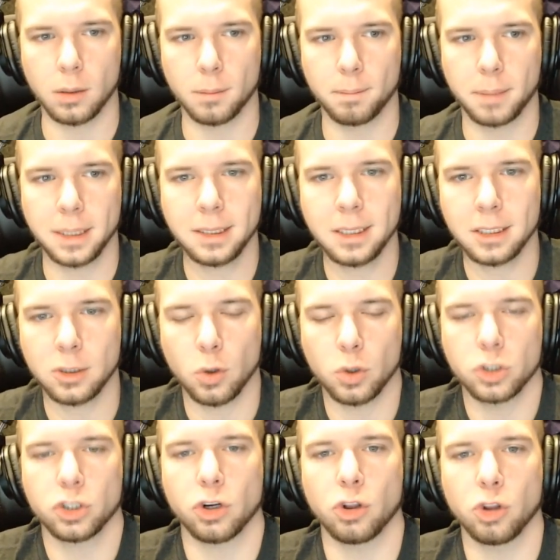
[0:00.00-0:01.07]
business
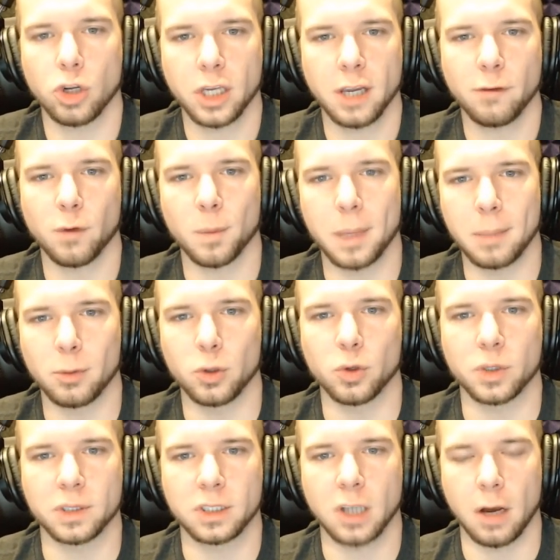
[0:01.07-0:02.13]
owners are looking for people who
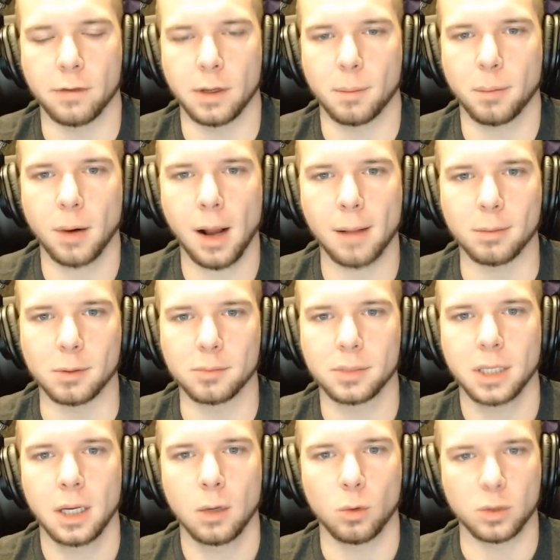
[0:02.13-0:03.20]
can solve their
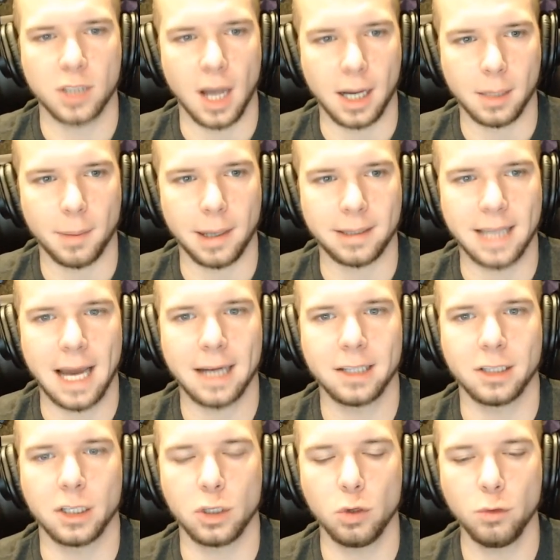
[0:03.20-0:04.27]
problems. We'll talk about that
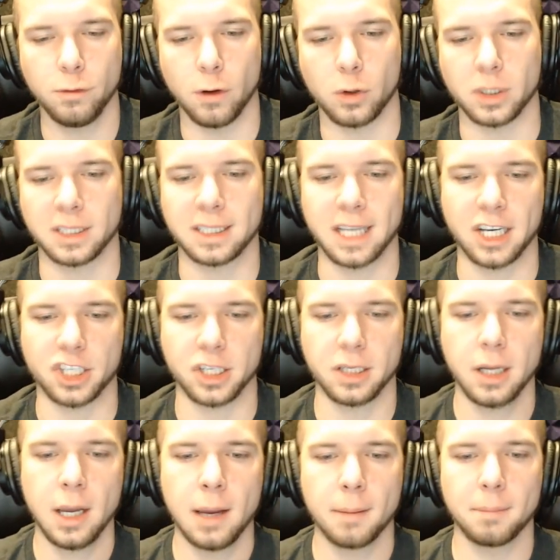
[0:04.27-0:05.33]
in the You Focus
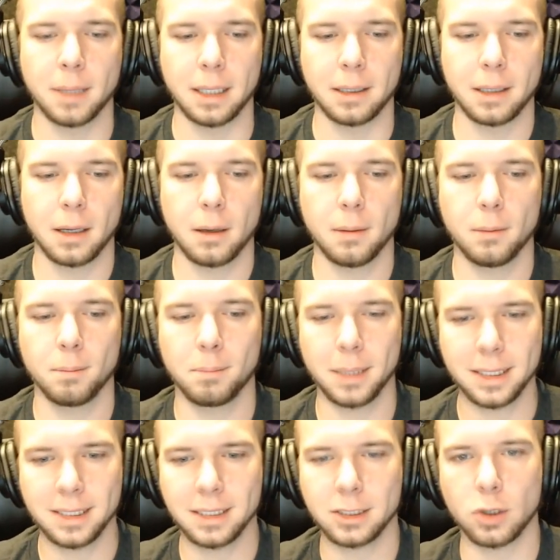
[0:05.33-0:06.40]
section, but
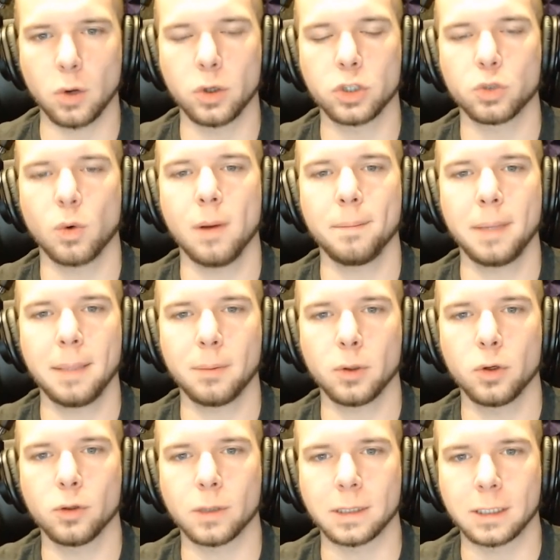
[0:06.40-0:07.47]
business owners want
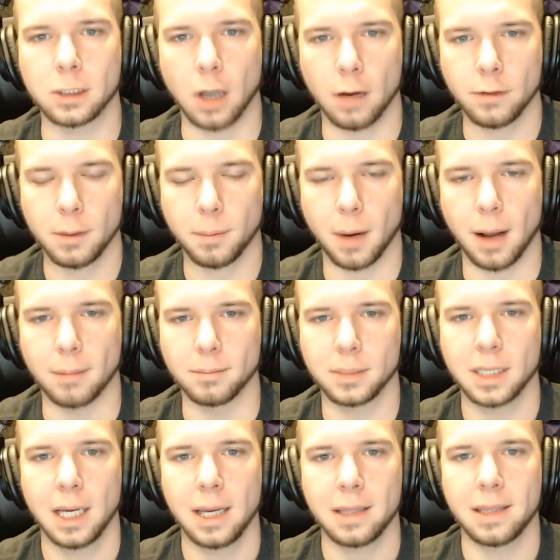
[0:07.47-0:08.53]
people who can solve their
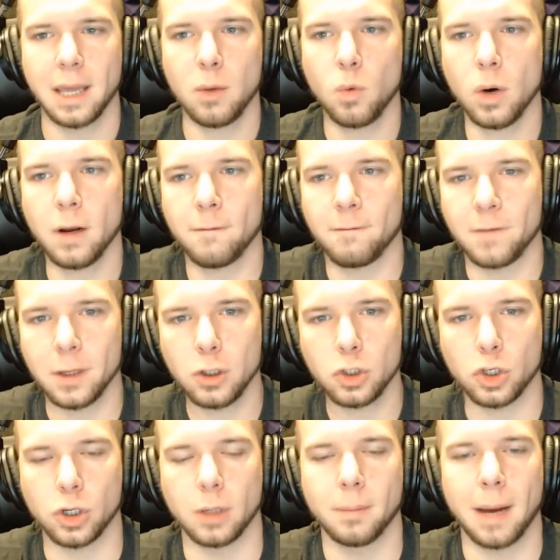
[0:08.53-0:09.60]
problems. They want to feel
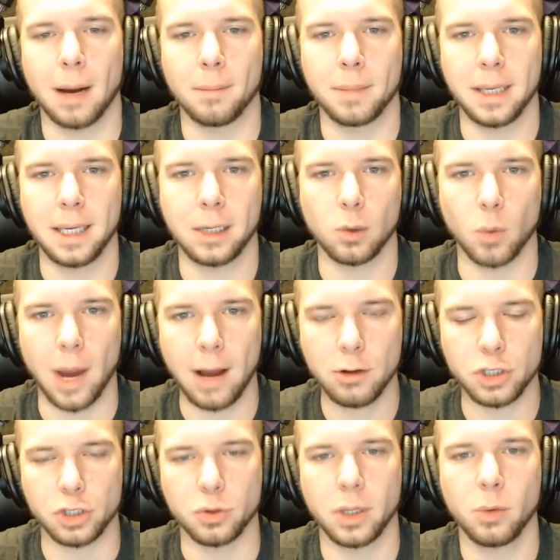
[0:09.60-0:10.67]
good about being
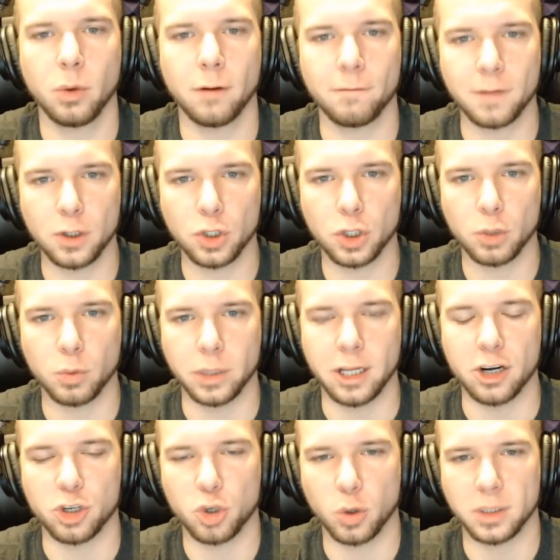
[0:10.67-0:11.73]
around you. They want to feel good with
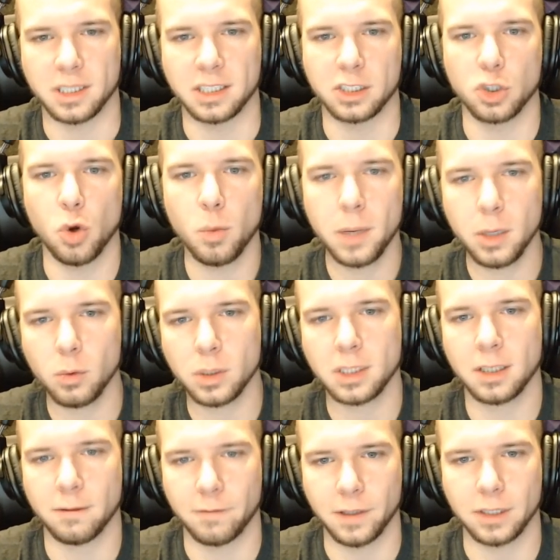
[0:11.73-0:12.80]
their choices. Nobody
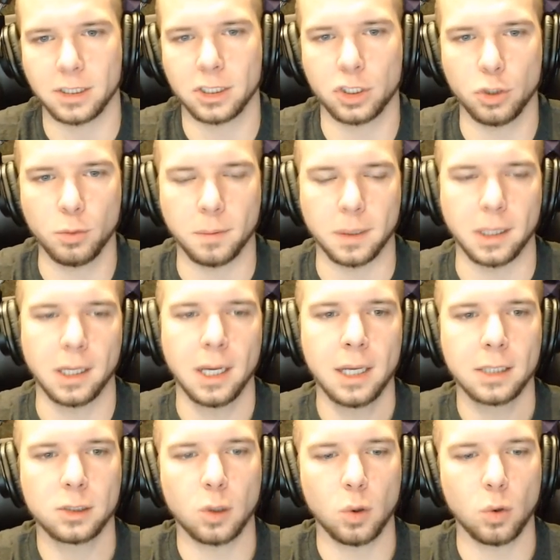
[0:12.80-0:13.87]
wants to feel stupid.
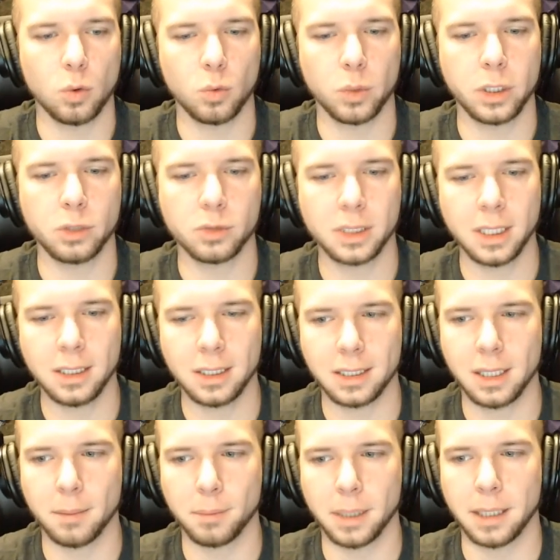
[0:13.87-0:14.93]
So when you send a
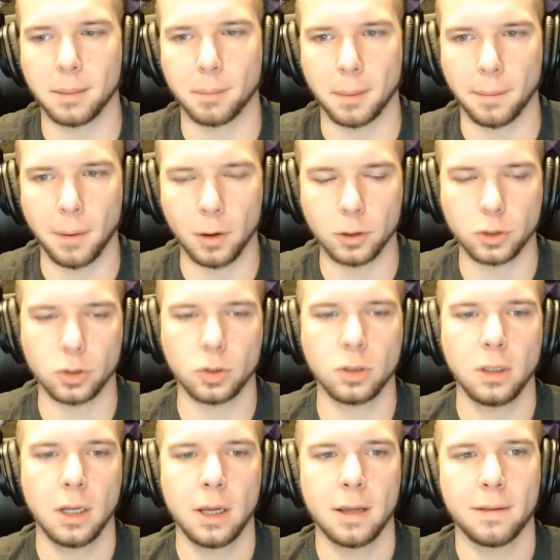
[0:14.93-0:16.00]
templated
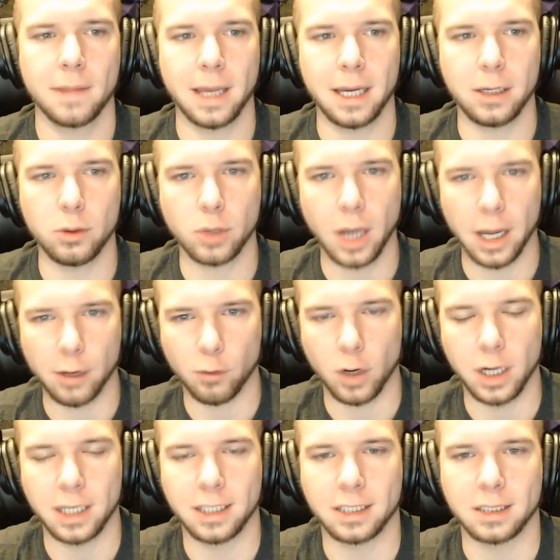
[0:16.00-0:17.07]
proposal, then you kind of
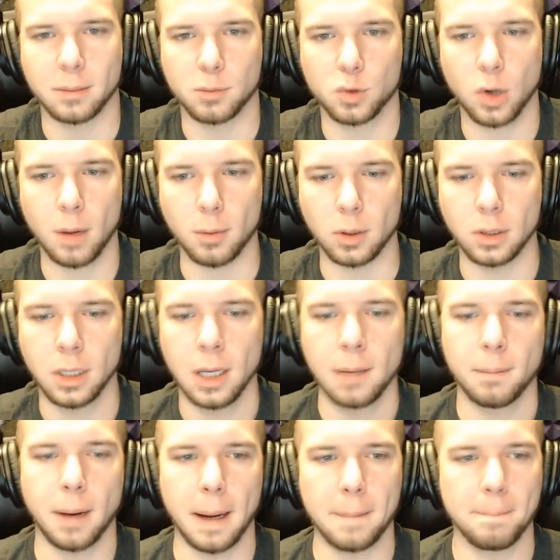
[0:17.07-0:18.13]
run into some trouble.
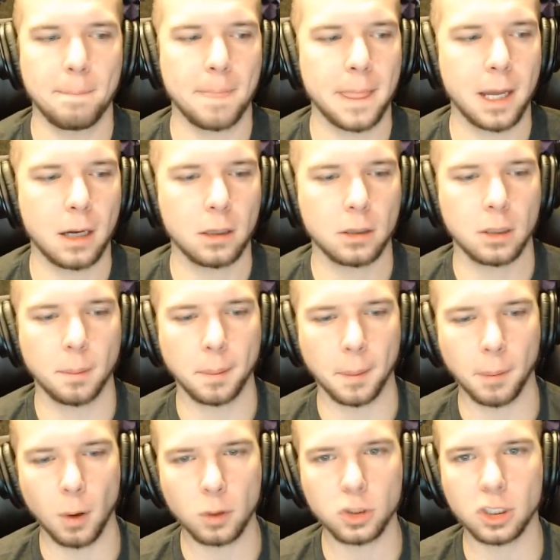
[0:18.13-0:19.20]
But the
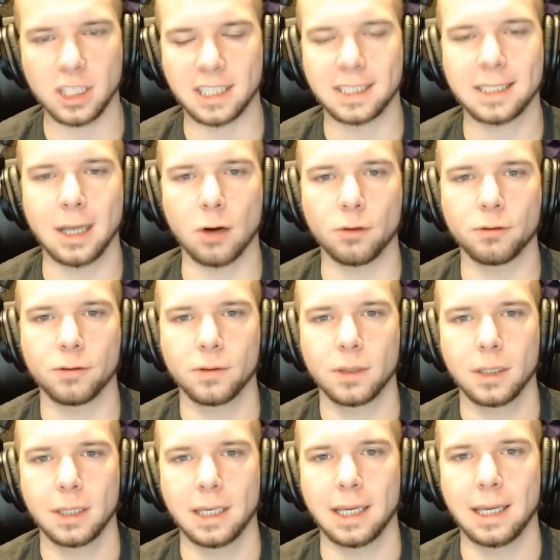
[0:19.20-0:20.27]
proposal itself
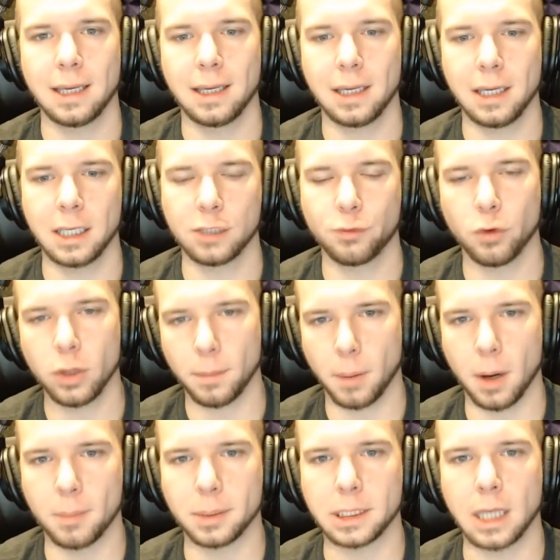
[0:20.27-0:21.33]
is for the
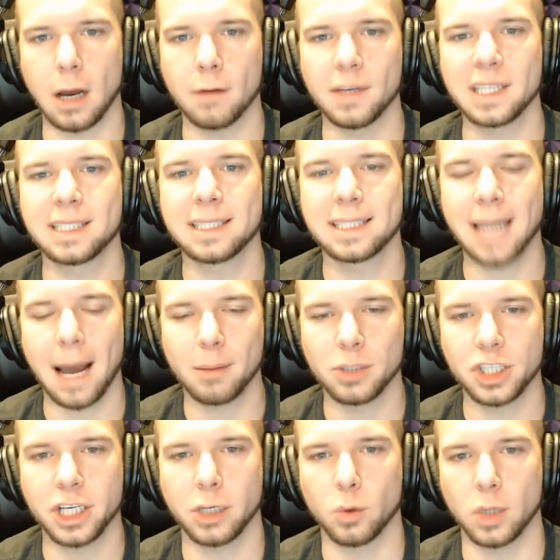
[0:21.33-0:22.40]
purpose of
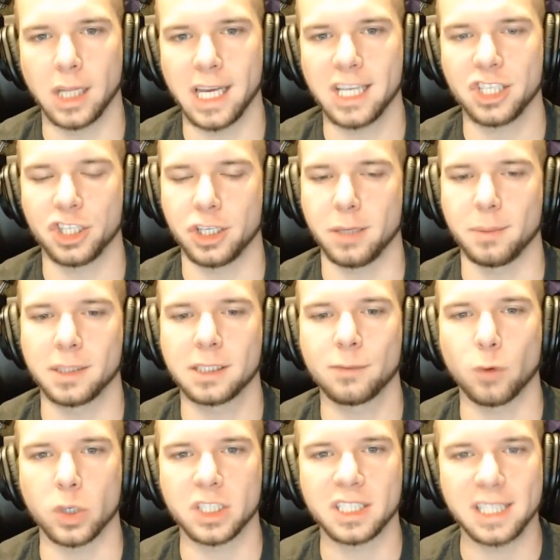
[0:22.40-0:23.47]
establishing a relationship. It's
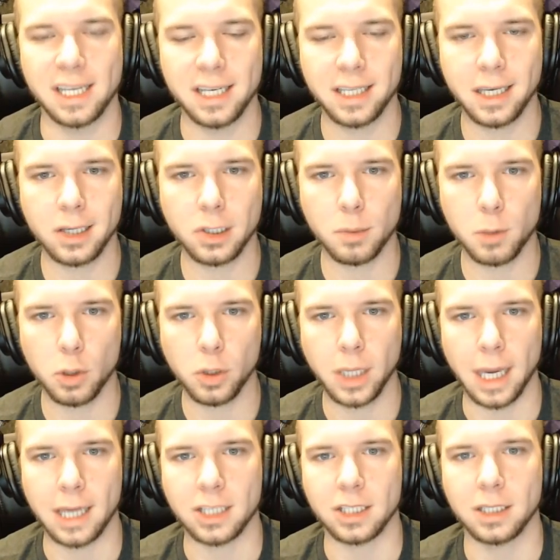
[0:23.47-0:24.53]
for sending a
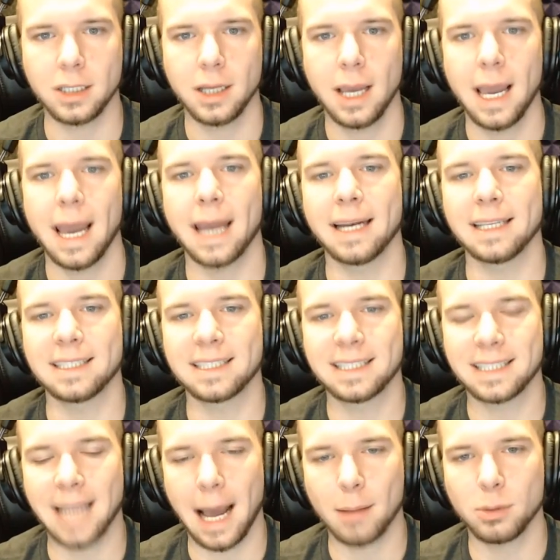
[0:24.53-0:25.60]
communication and
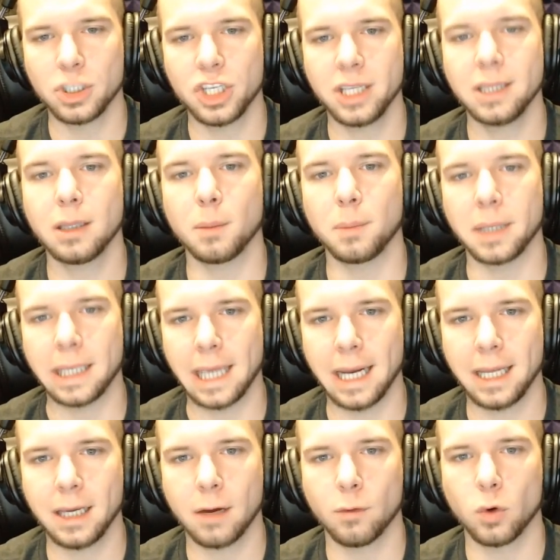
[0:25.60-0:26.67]
establishing the
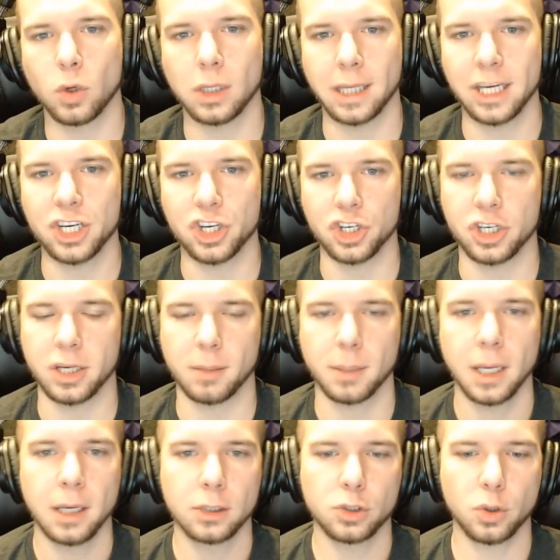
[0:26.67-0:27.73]
beginning of a relationship.
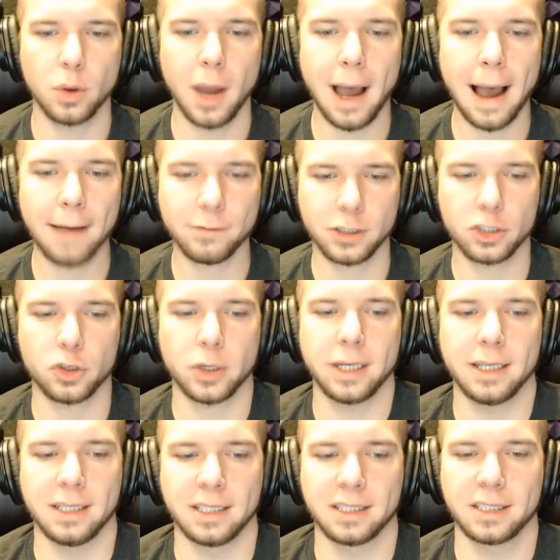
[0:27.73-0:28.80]
So you have to
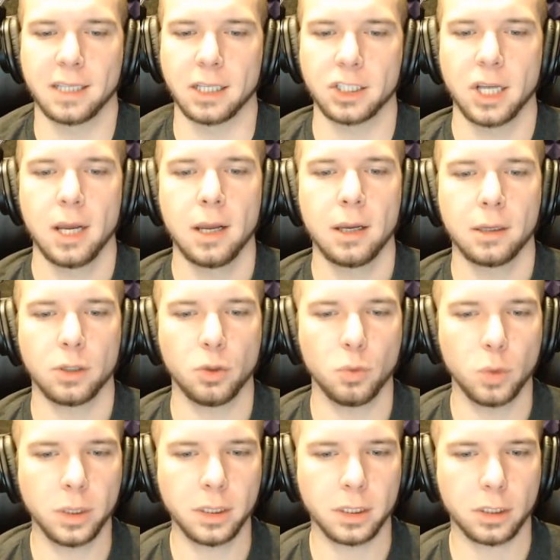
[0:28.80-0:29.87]
treat it as such. You
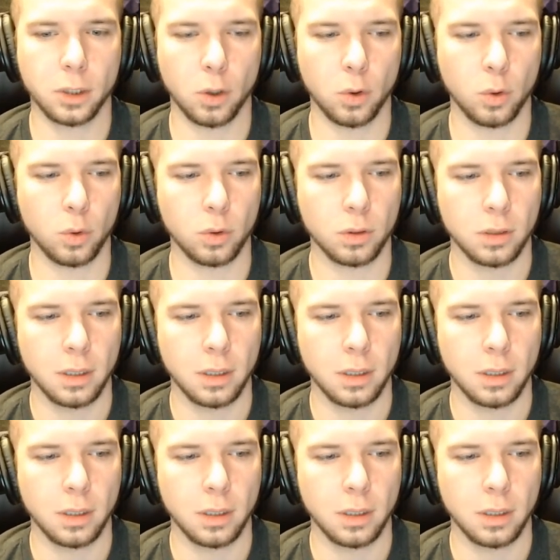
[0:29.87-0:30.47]
wouldn't go,